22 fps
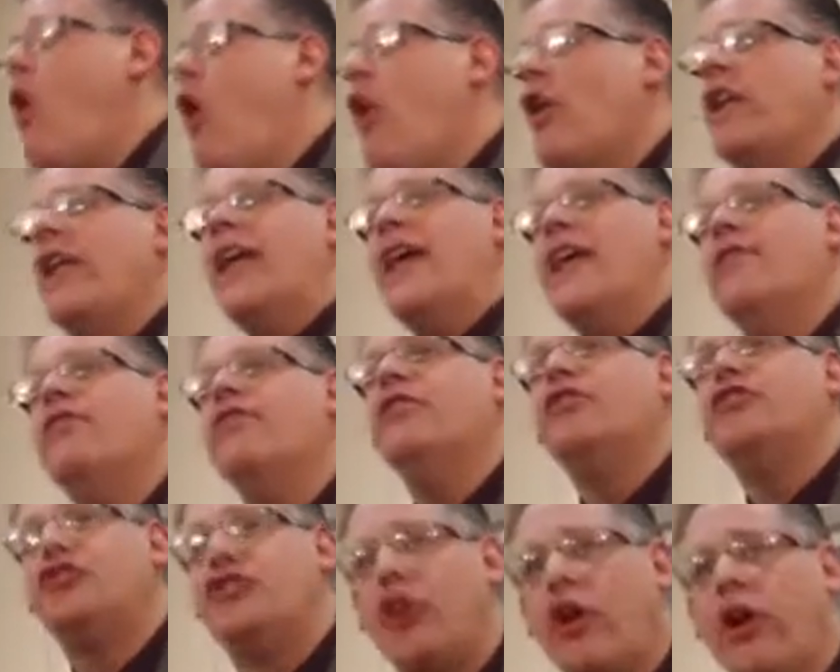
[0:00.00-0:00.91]
on in
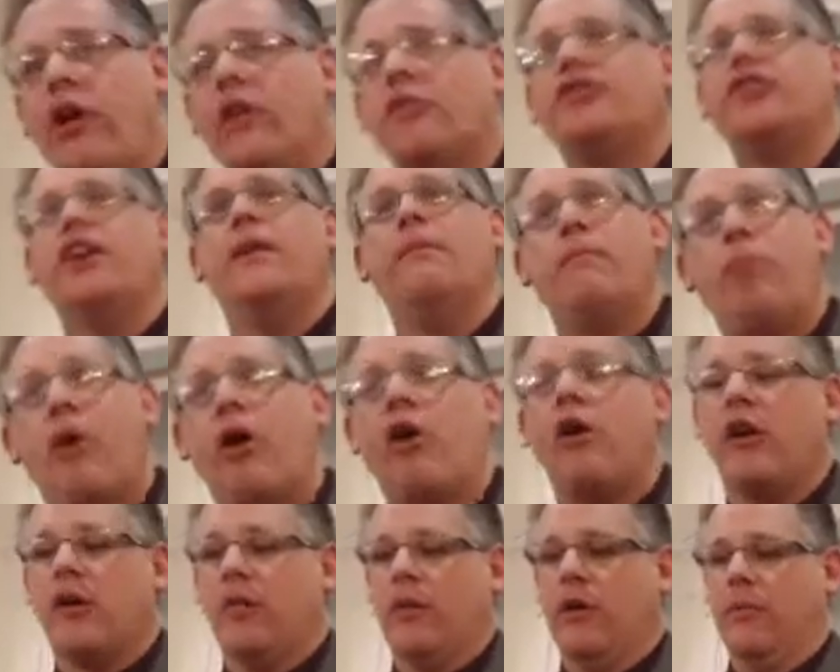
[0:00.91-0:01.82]
the church in
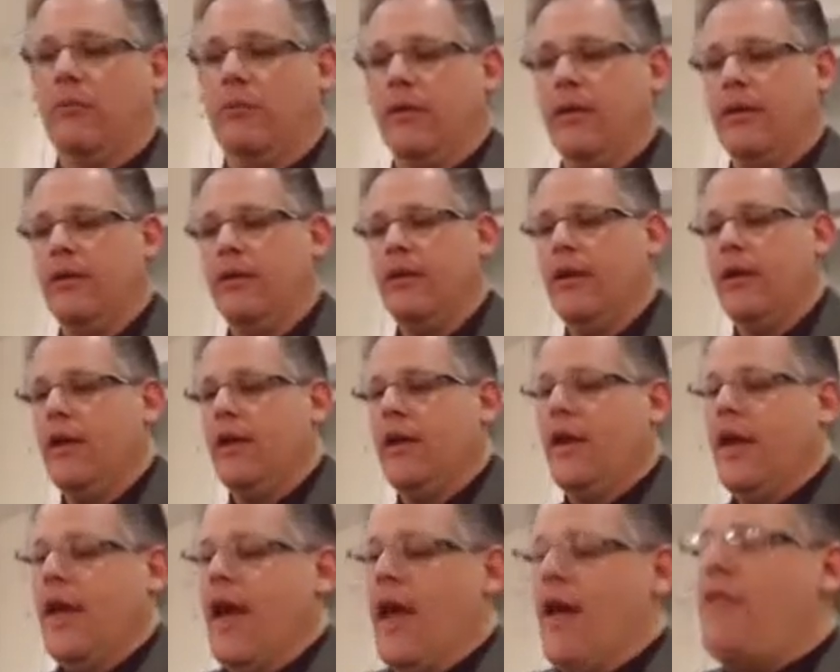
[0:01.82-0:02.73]
Pergamum.
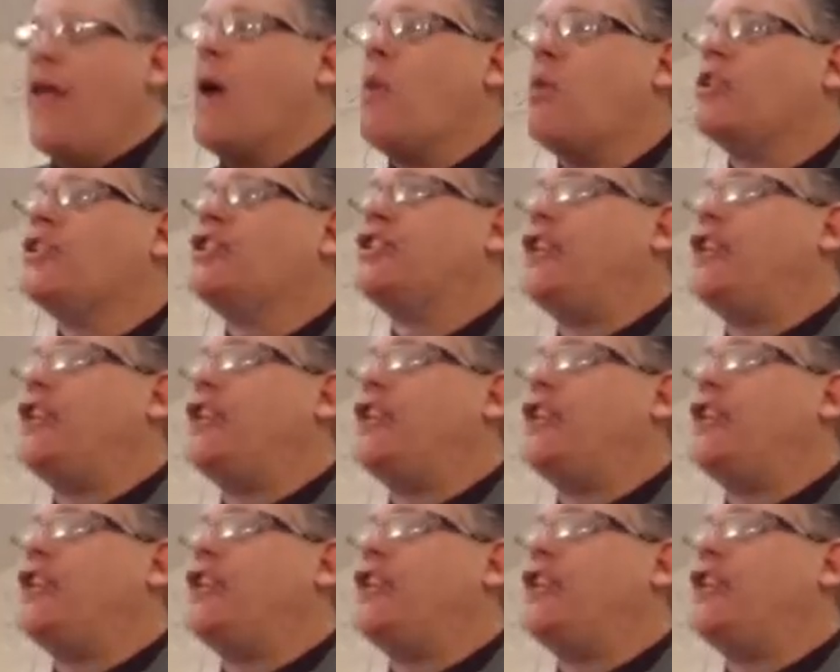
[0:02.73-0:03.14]
There were